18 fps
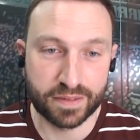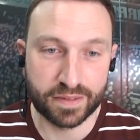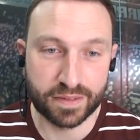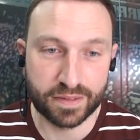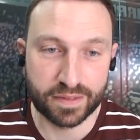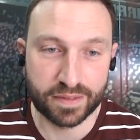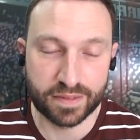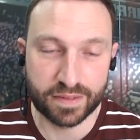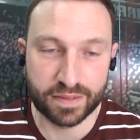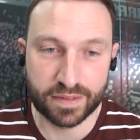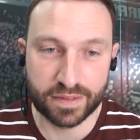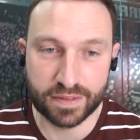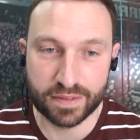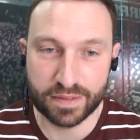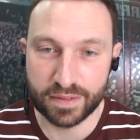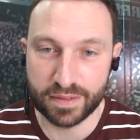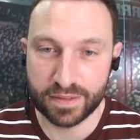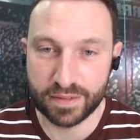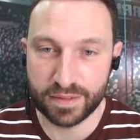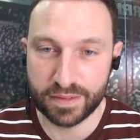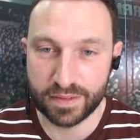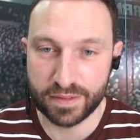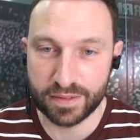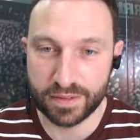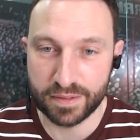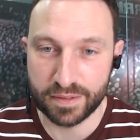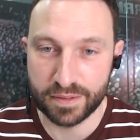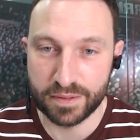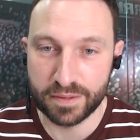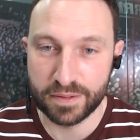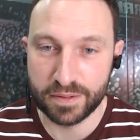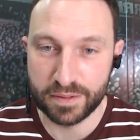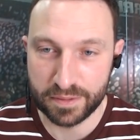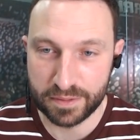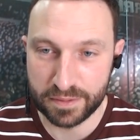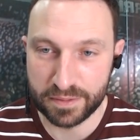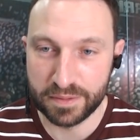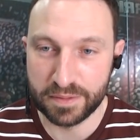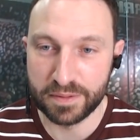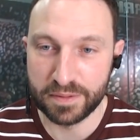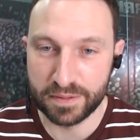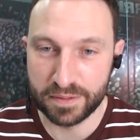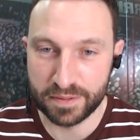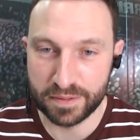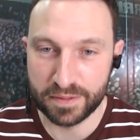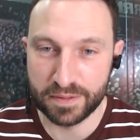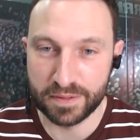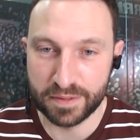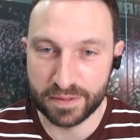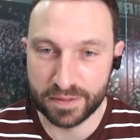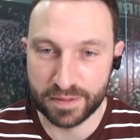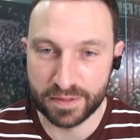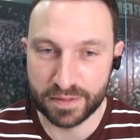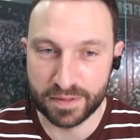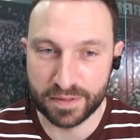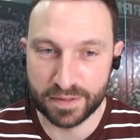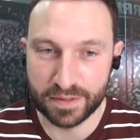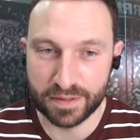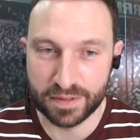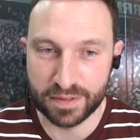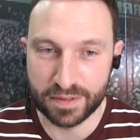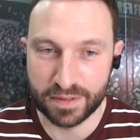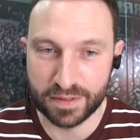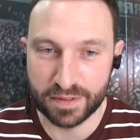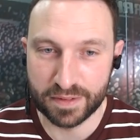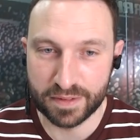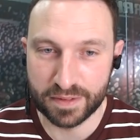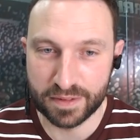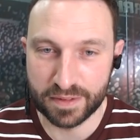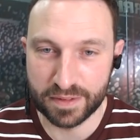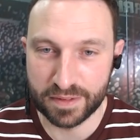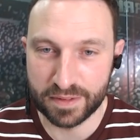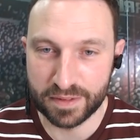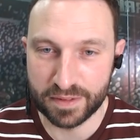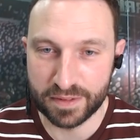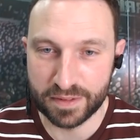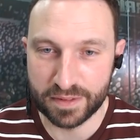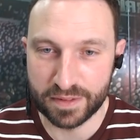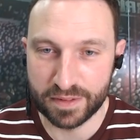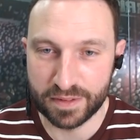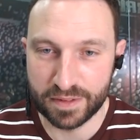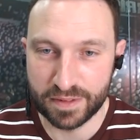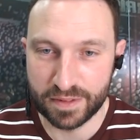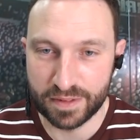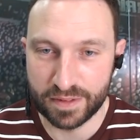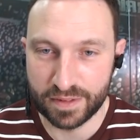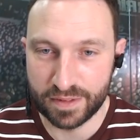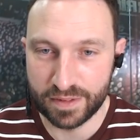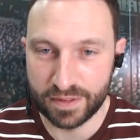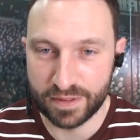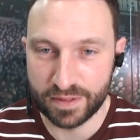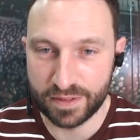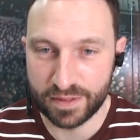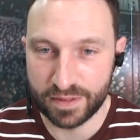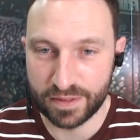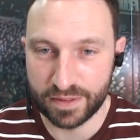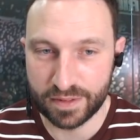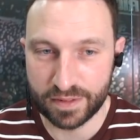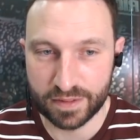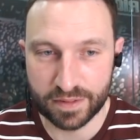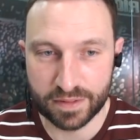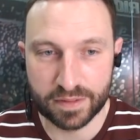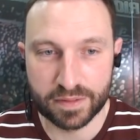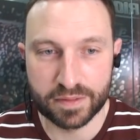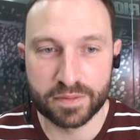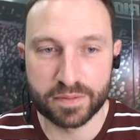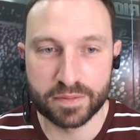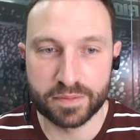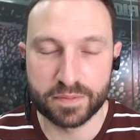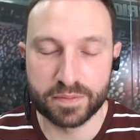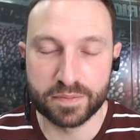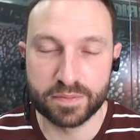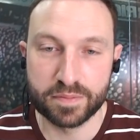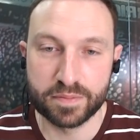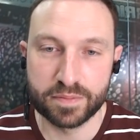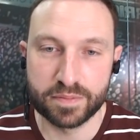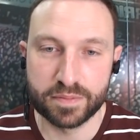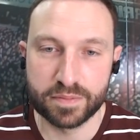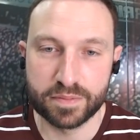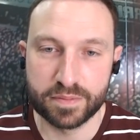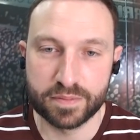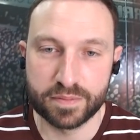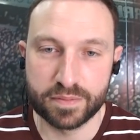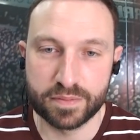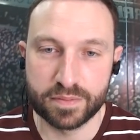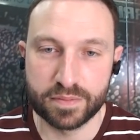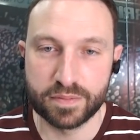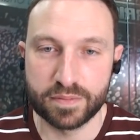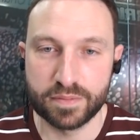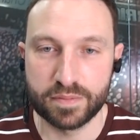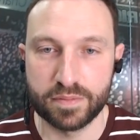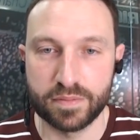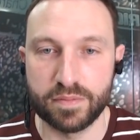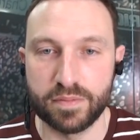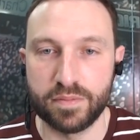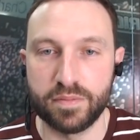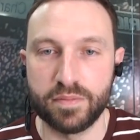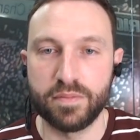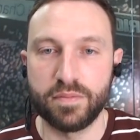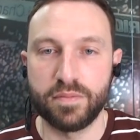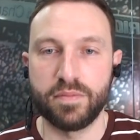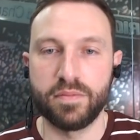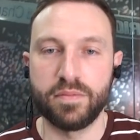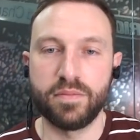(not speaking)